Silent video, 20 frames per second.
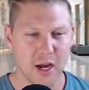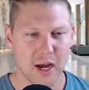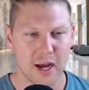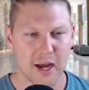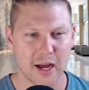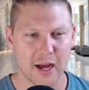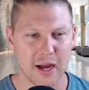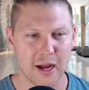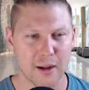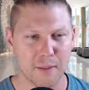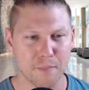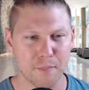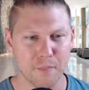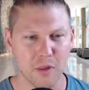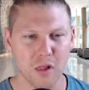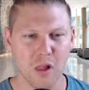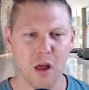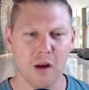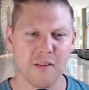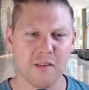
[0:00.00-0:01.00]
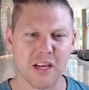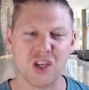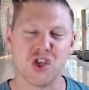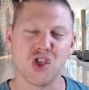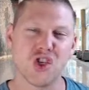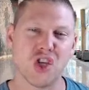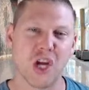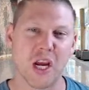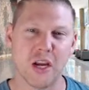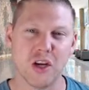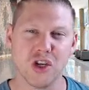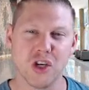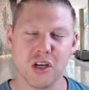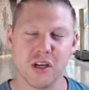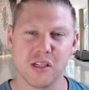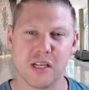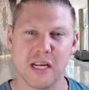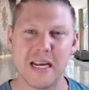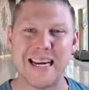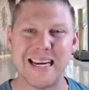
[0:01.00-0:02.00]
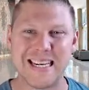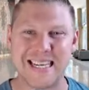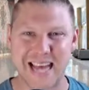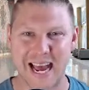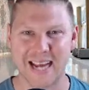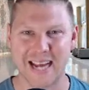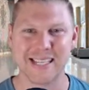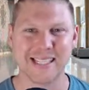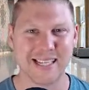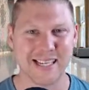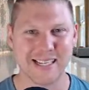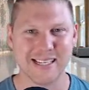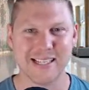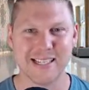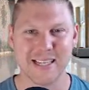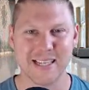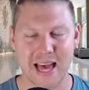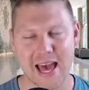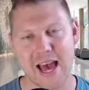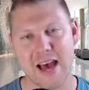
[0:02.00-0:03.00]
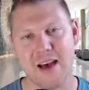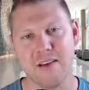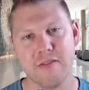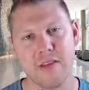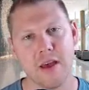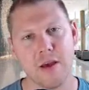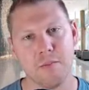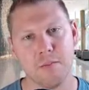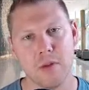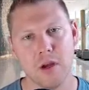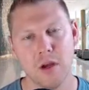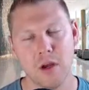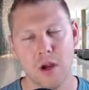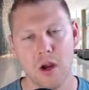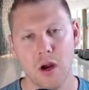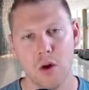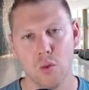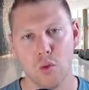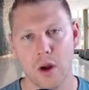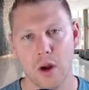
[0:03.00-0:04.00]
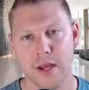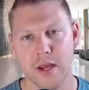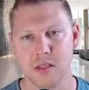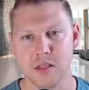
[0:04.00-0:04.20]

A lot of exchanges and dexes have them, right?